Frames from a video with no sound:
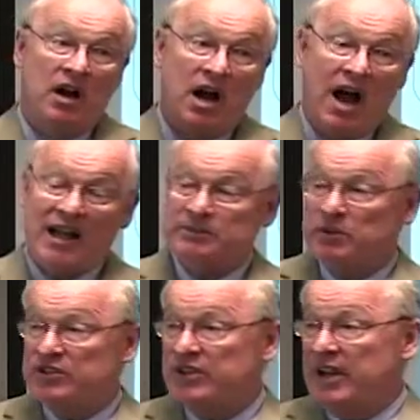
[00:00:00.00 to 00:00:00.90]

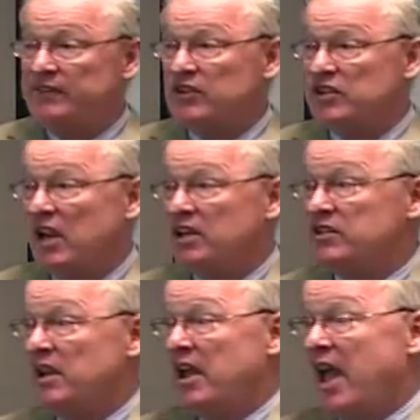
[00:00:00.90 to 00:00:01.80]
hospitals are going to have to
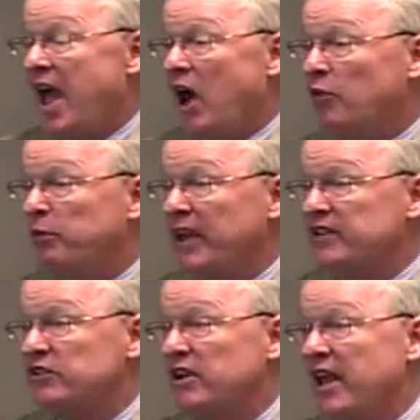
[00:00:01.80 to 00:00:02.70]
change, health
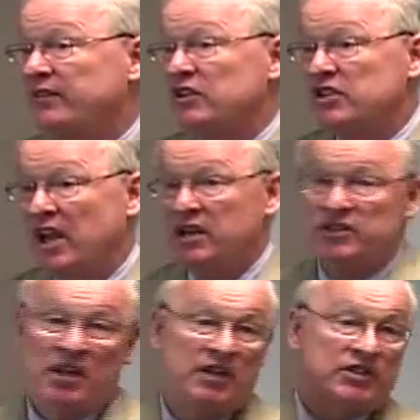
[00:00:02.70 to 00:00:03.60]
plans are going to have to
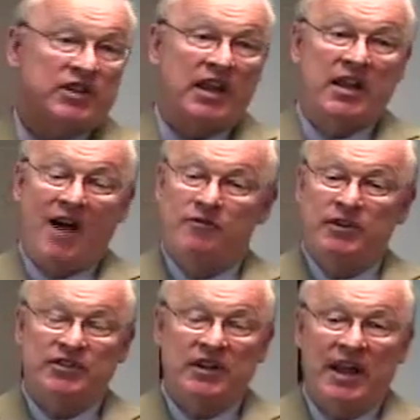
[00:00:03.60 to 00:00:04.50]
change, state
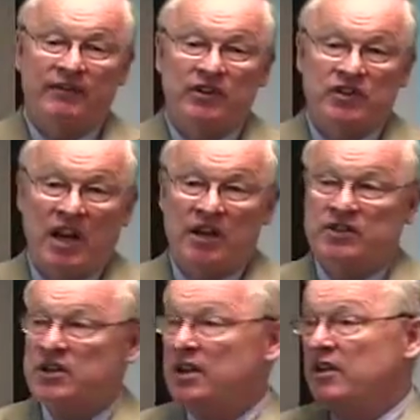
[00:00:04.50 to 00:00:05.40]
government's going to have to
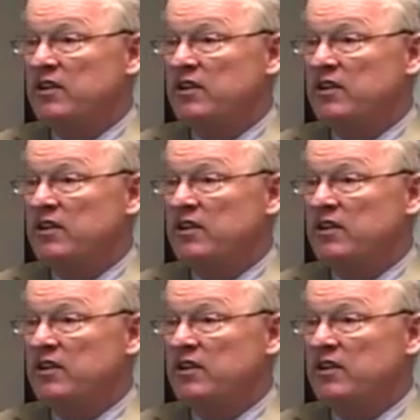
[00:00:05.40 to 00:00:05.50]
change,